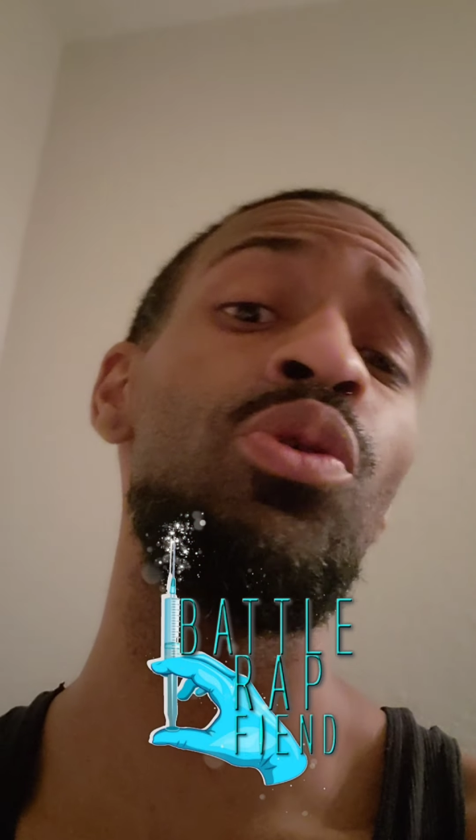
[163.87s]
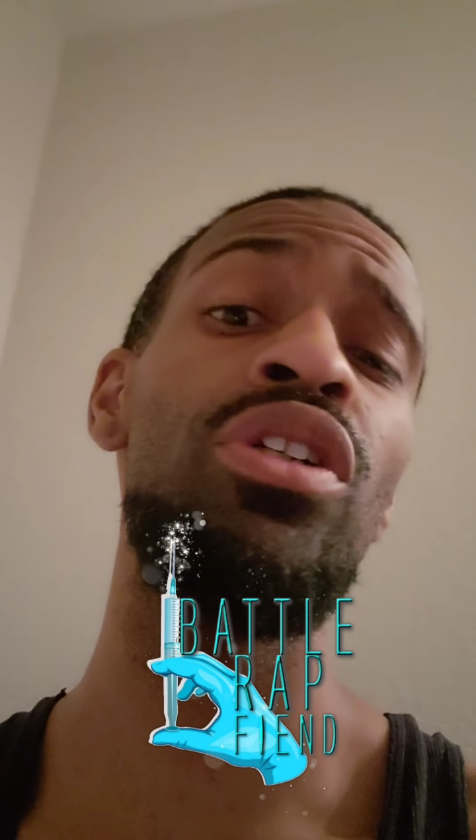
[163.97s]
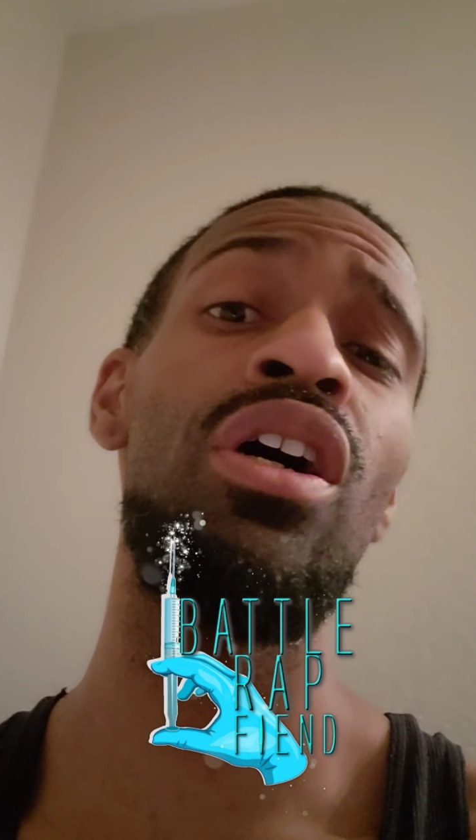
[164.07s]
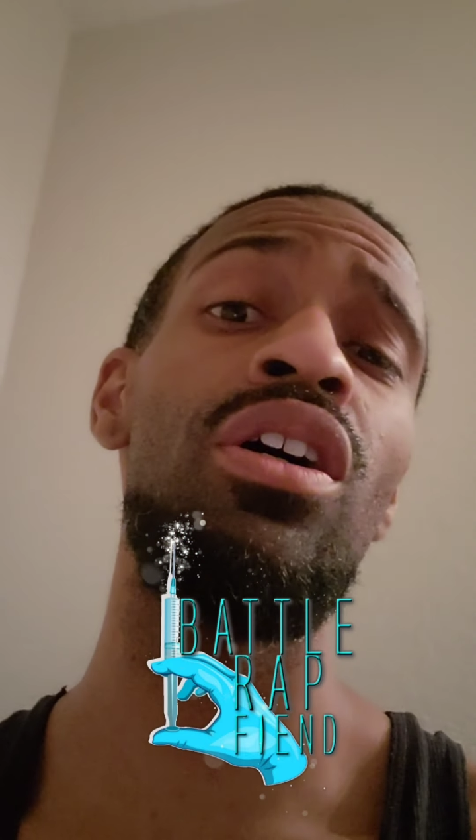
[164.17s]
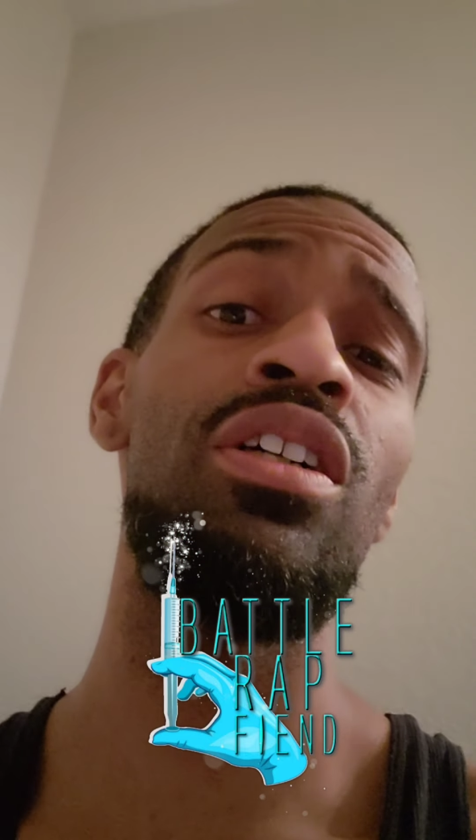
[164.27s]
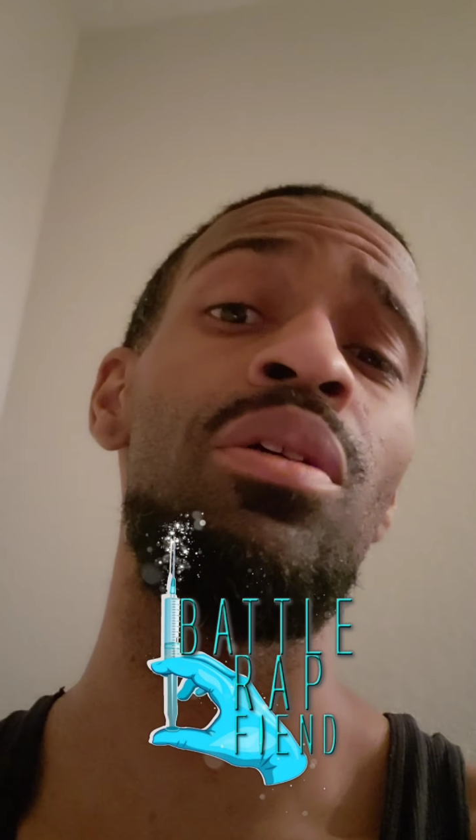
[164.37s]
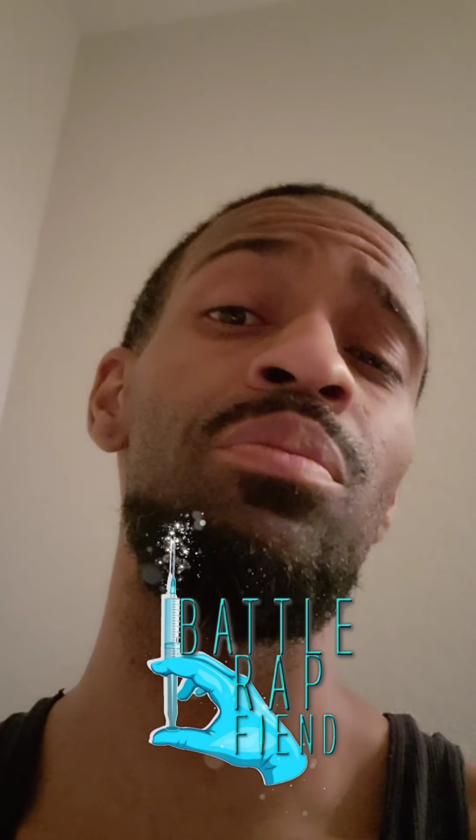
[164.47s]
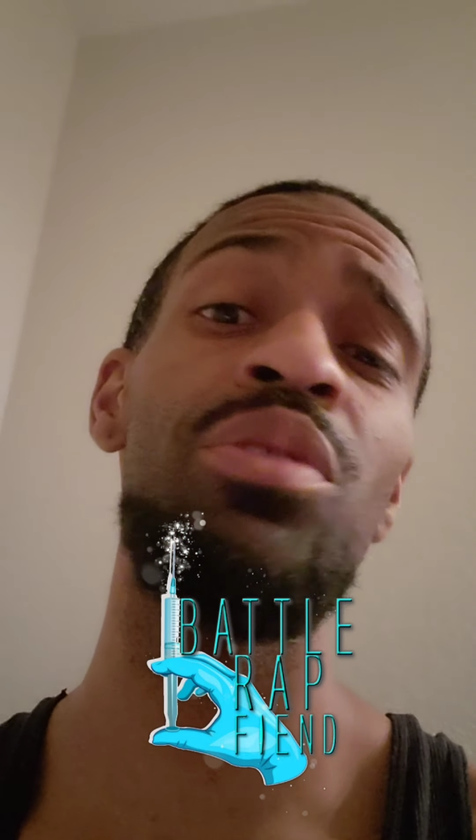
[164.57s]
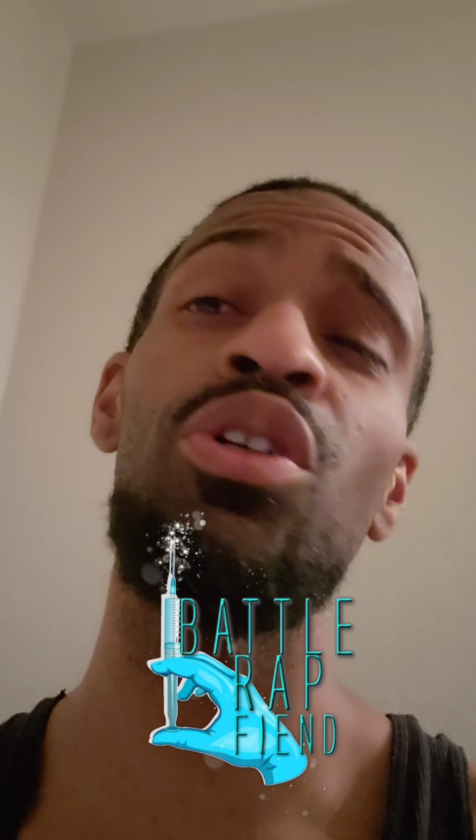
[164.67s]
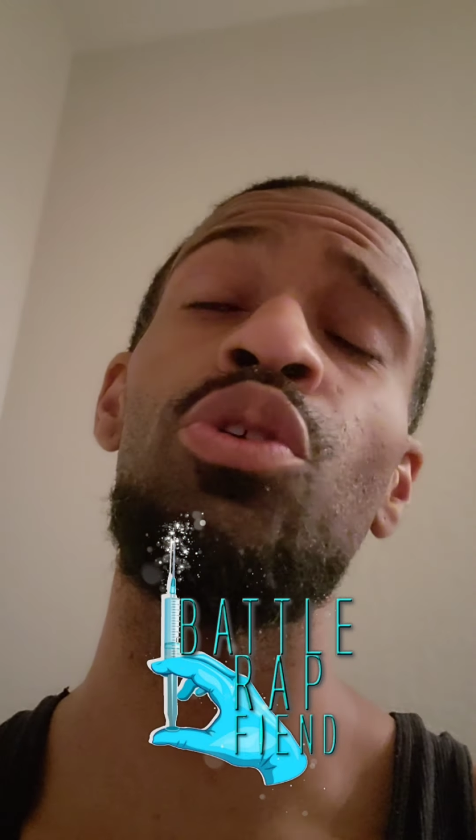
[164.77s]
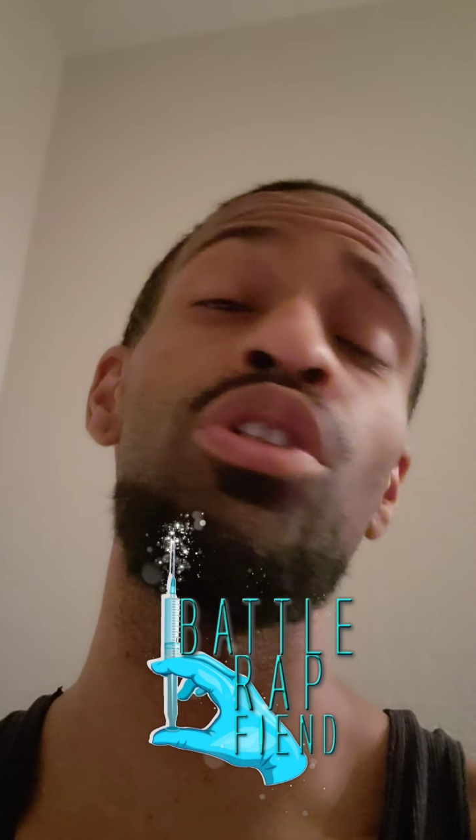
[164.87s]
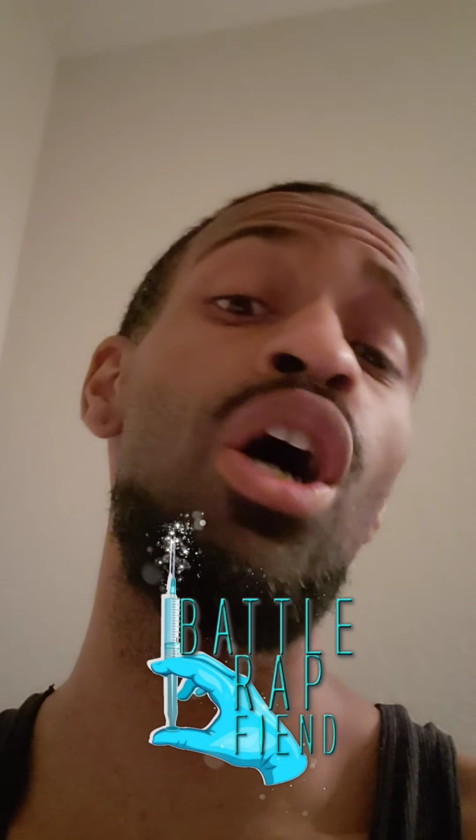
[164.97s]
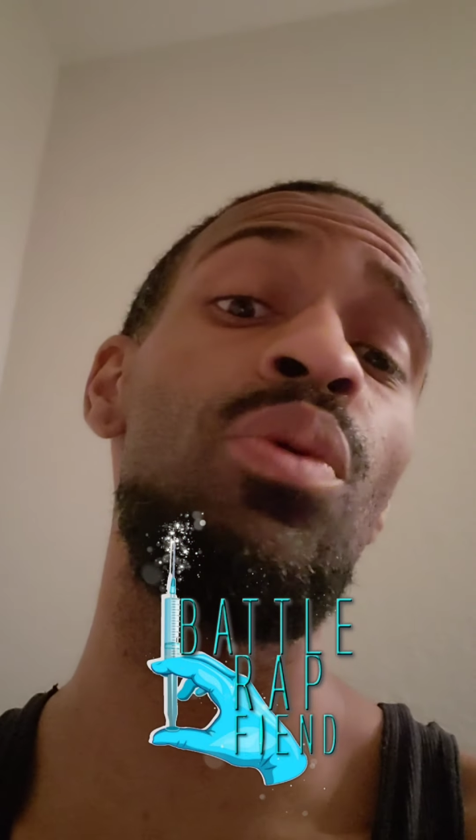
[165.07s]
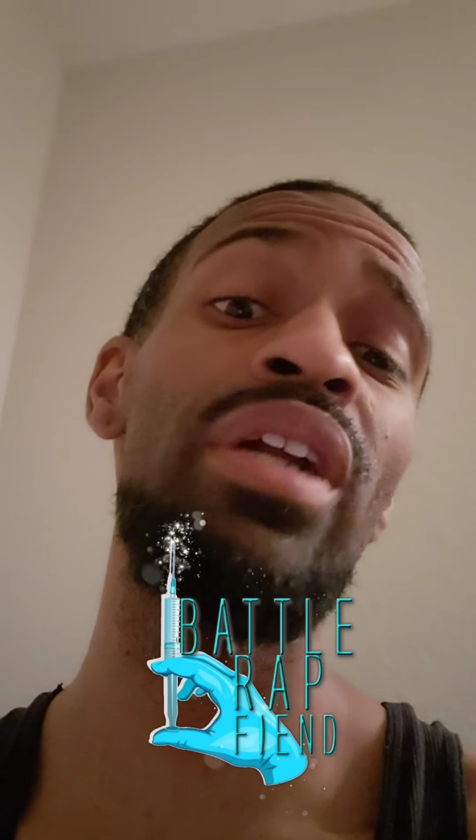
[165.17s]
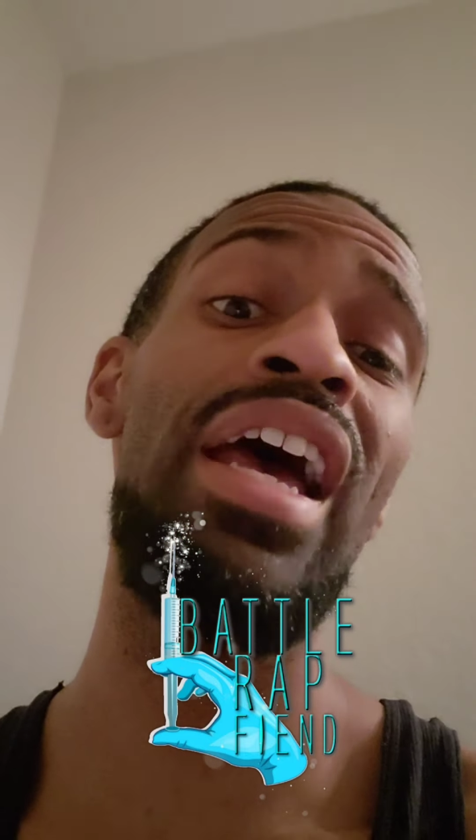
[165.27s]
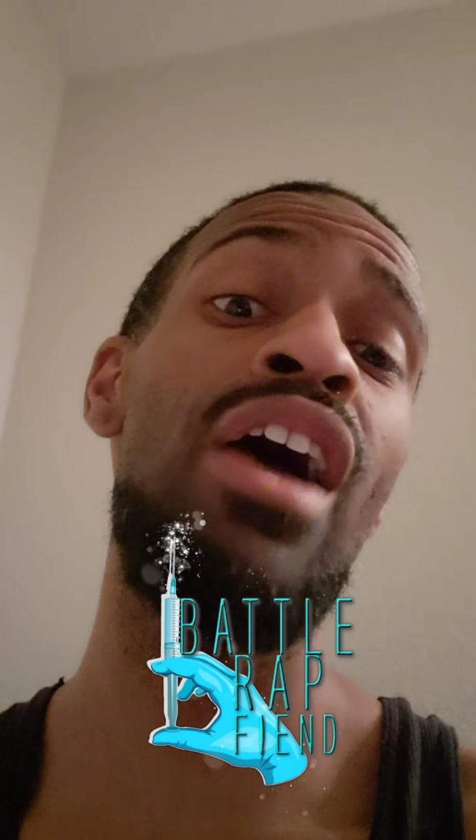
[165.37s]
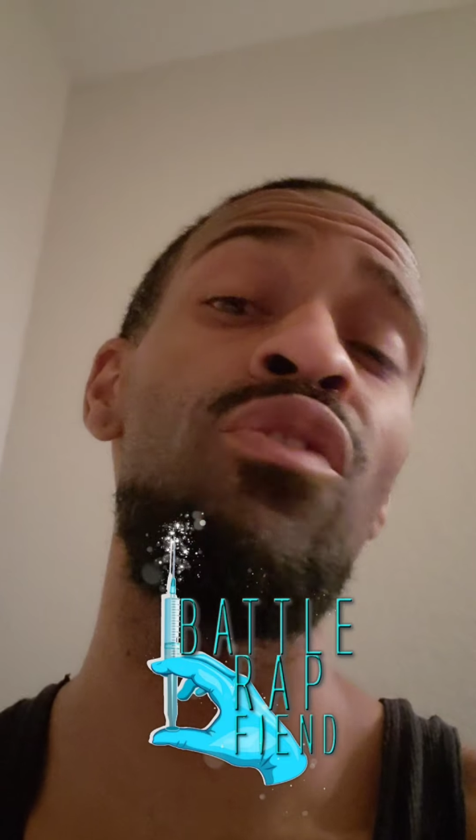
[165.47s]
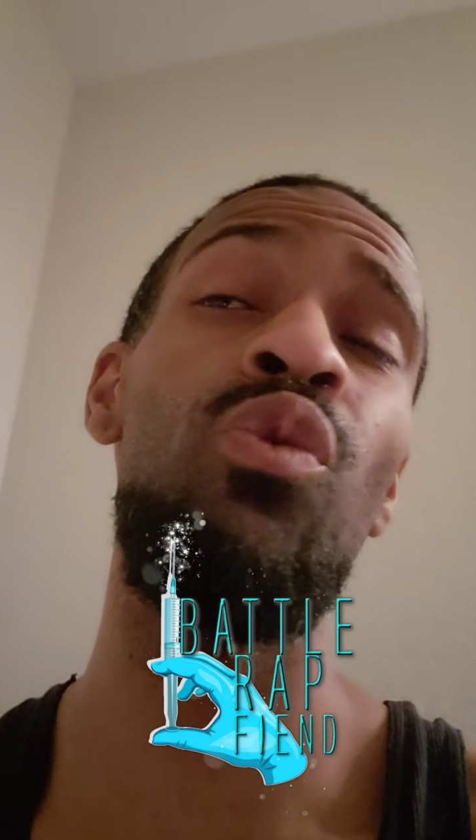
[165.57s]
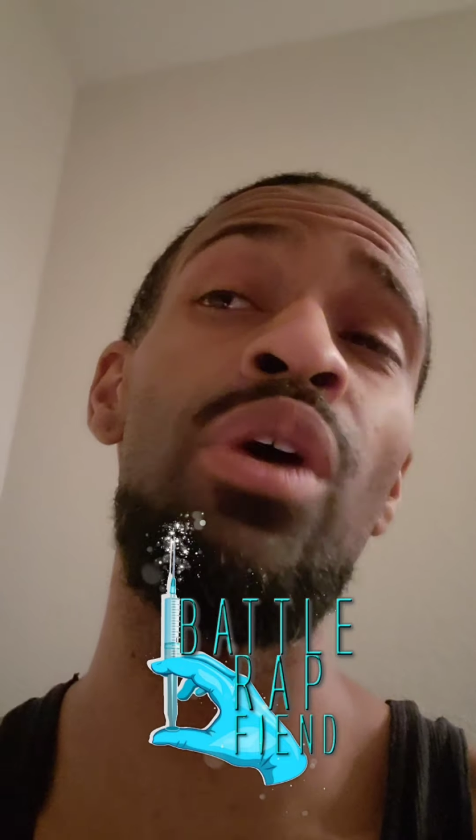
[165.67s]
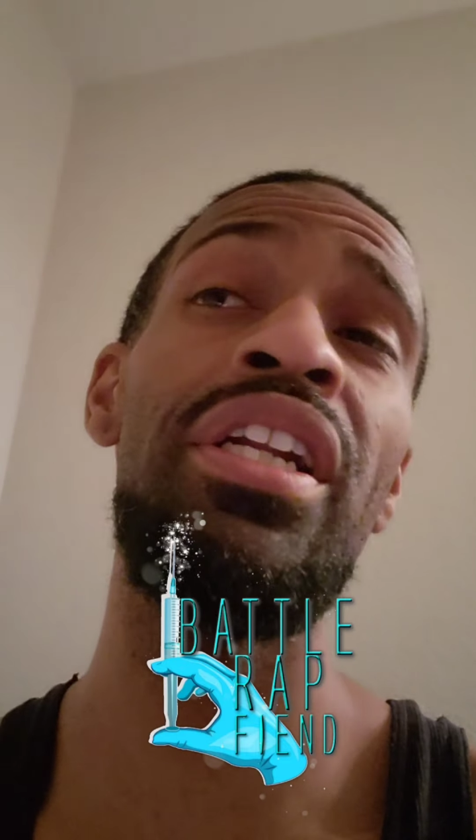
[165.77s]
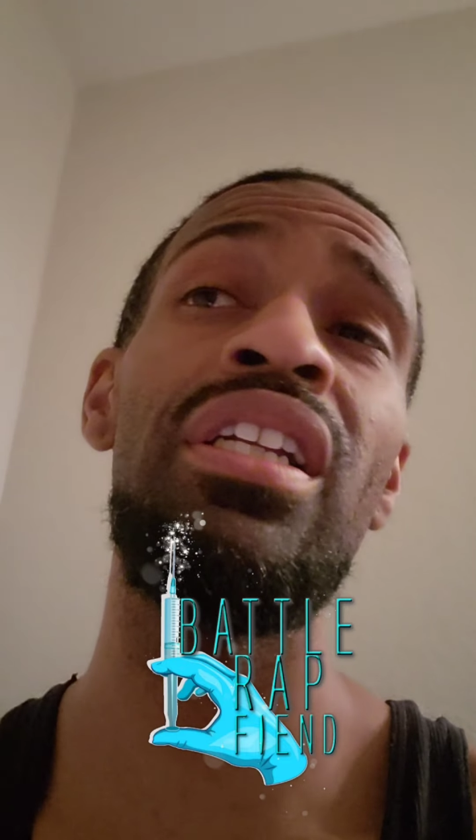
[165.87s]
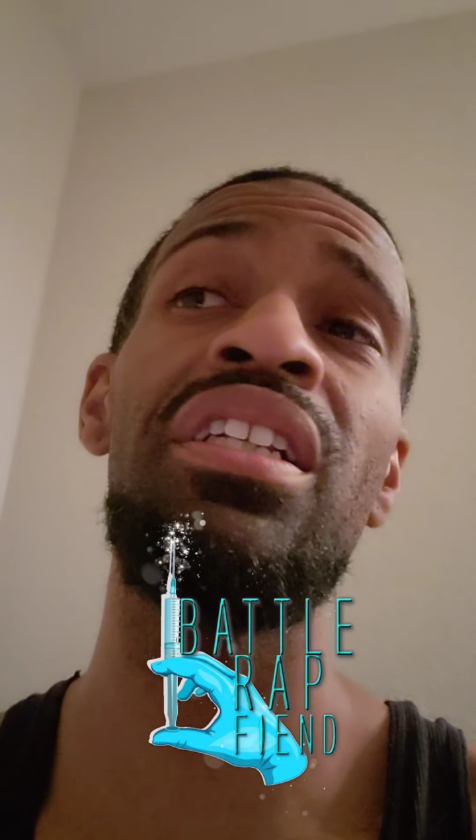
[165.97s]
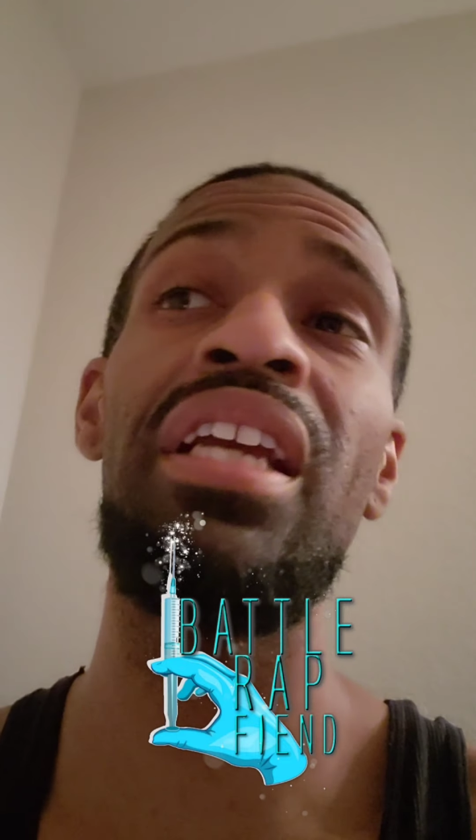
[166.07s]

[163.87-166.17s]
who y'all would have winning,